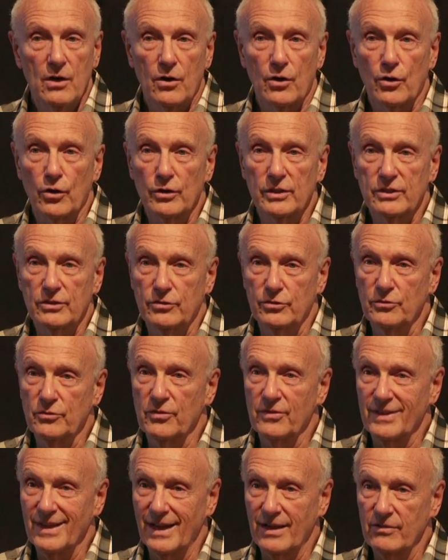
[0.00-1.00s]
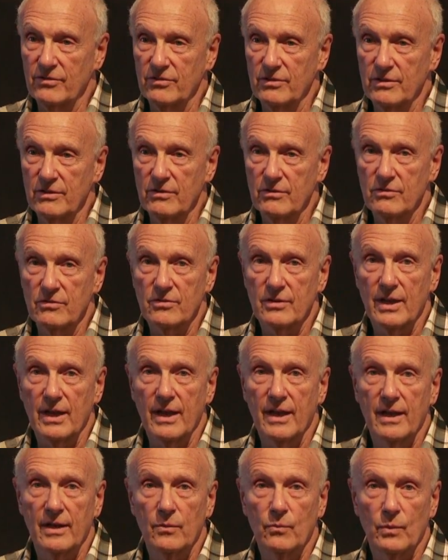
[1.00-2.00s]
early 2000s,
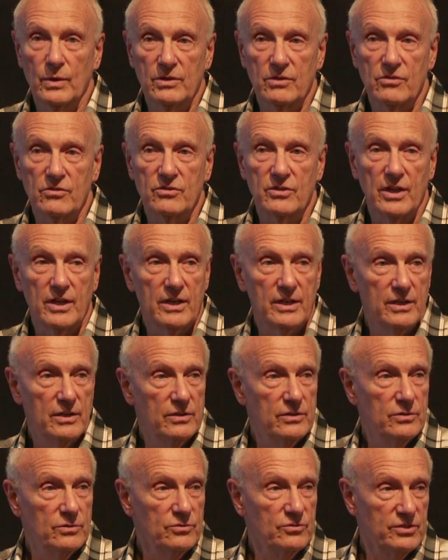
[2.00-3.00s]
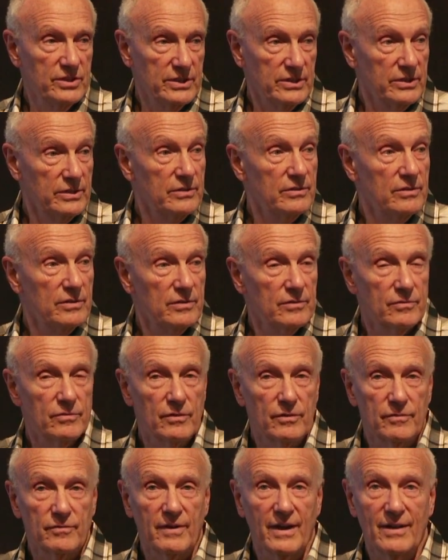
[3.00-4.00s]
and went to study in New Zealand
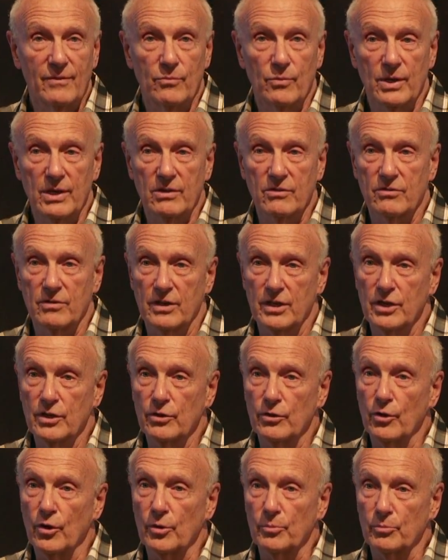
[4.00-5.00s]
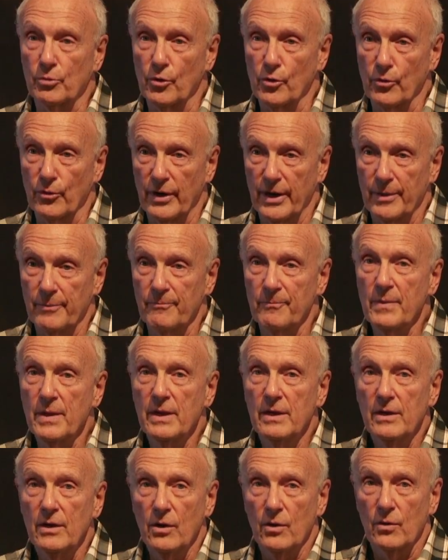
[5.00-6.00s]
for 5 weeks in a year-long program,
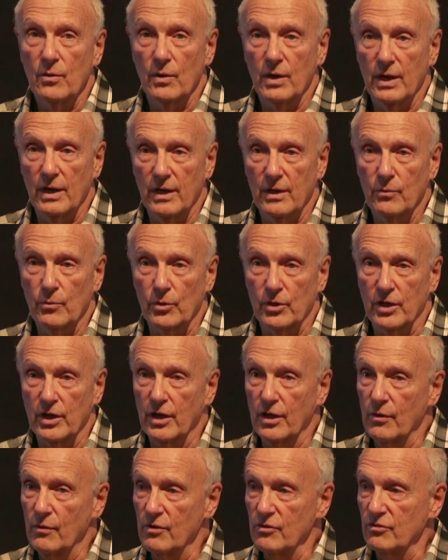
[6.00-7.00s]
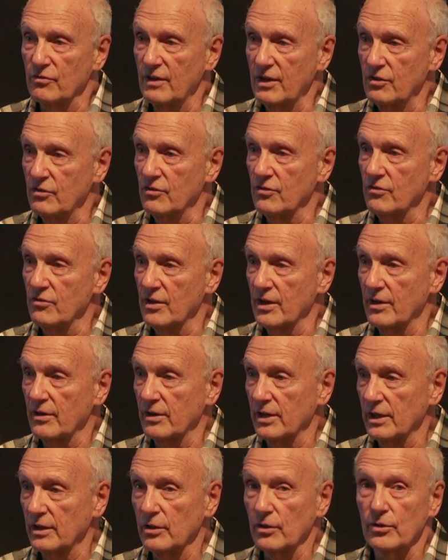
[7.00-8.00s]
working on reservations there
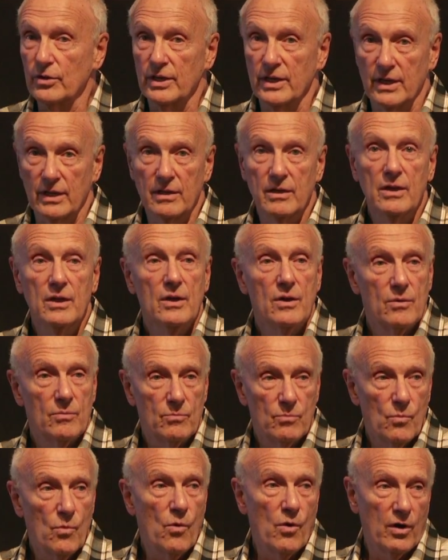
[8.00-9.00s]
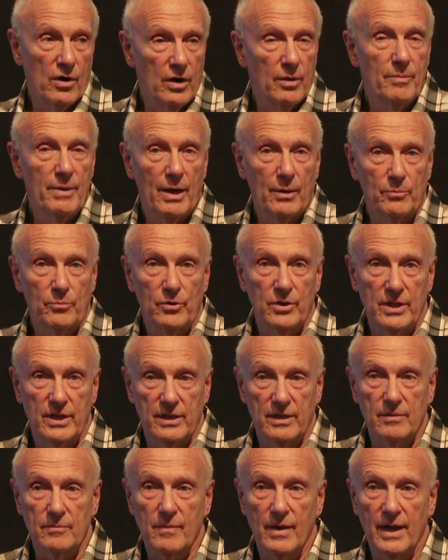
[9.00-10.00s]
and learning more about breathing.